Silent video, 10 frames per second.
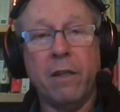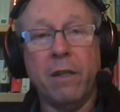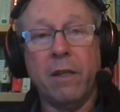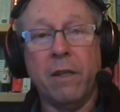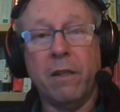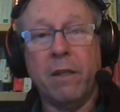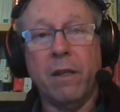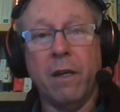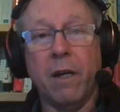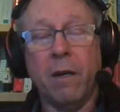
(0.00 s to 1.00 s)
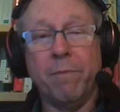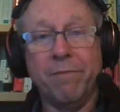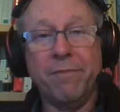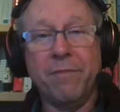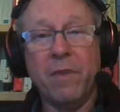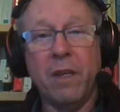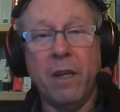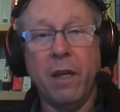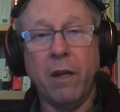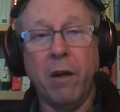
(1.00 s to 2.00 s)
The um,
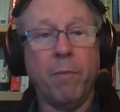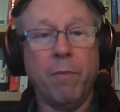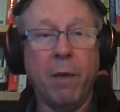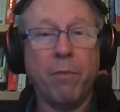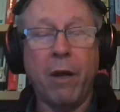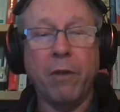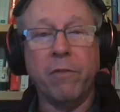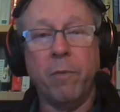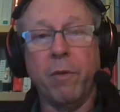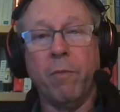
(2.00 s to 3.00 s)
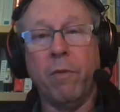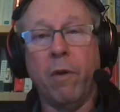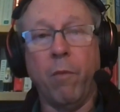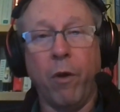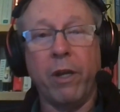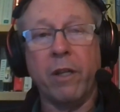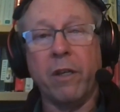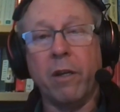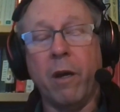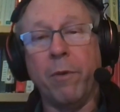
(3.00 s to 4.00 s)
you know, I'm, I'm proud to have been uh, working
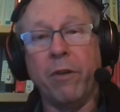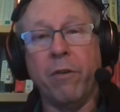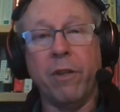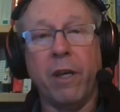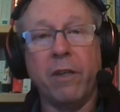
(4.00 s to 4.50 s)
at the company during